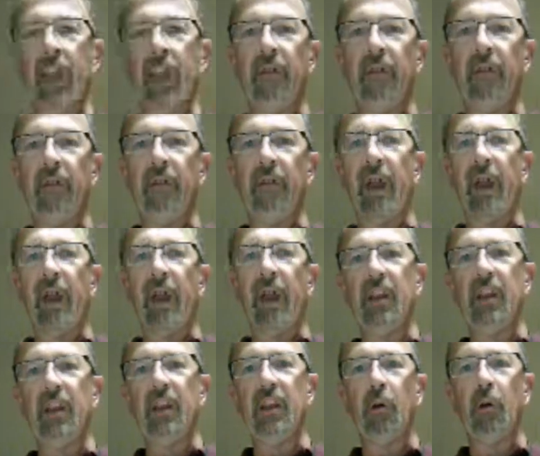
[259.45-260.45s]
We have the
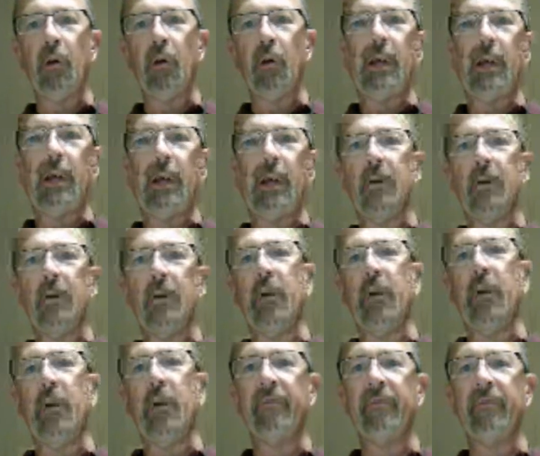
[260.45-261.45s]
employee numbers, we
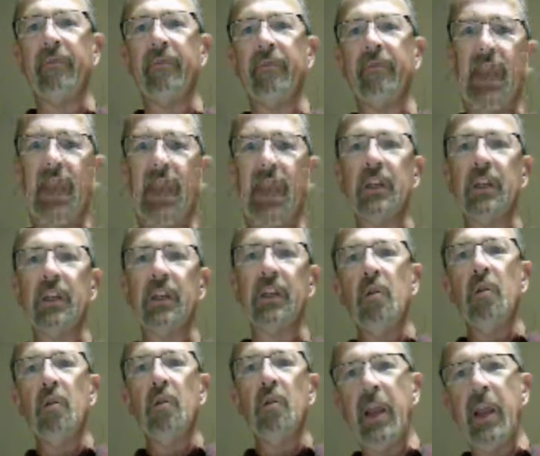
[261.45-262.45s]
have names,
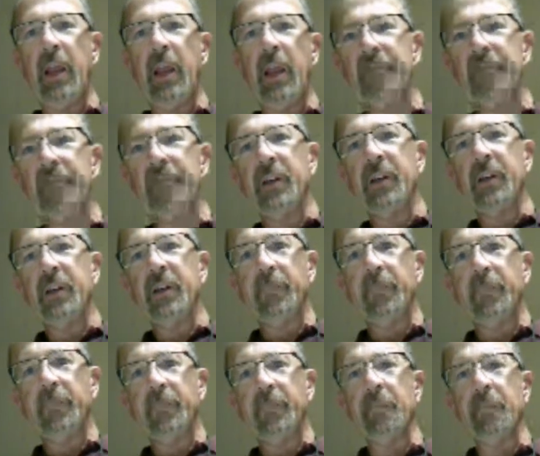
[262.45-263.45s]
we have
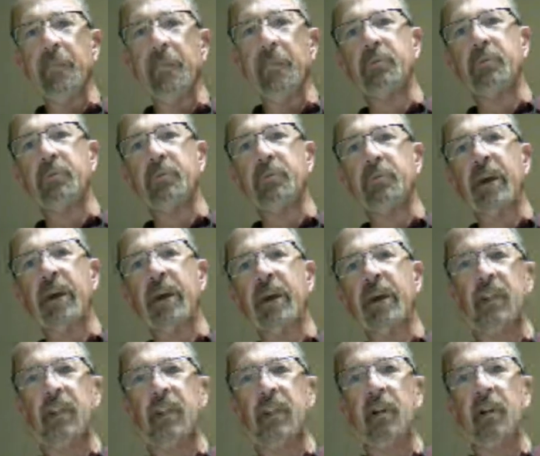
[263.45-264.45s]
departments, we have
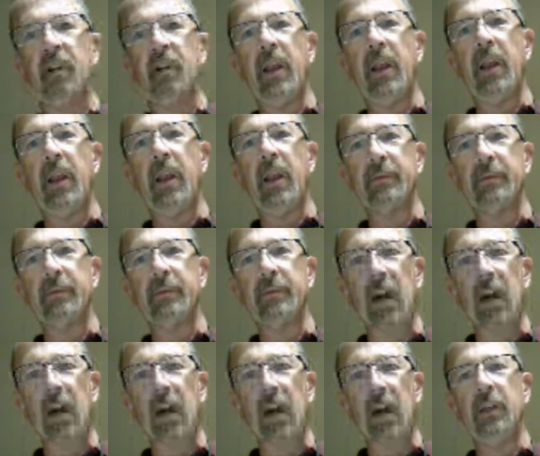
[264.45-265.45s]
gender, we have
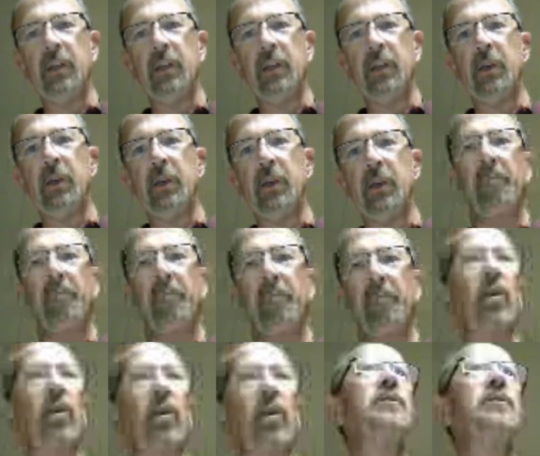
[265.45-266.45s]
salaries, we have
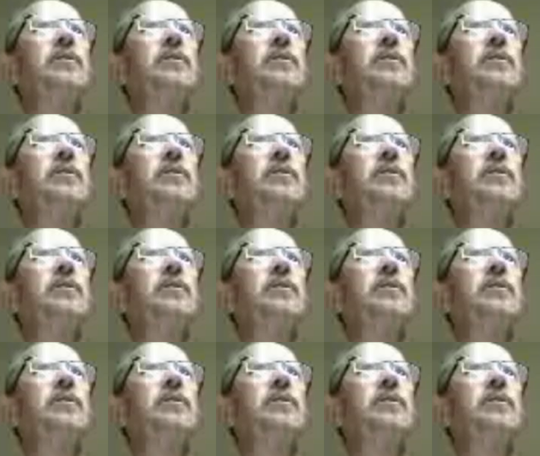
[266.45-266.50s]
bonus.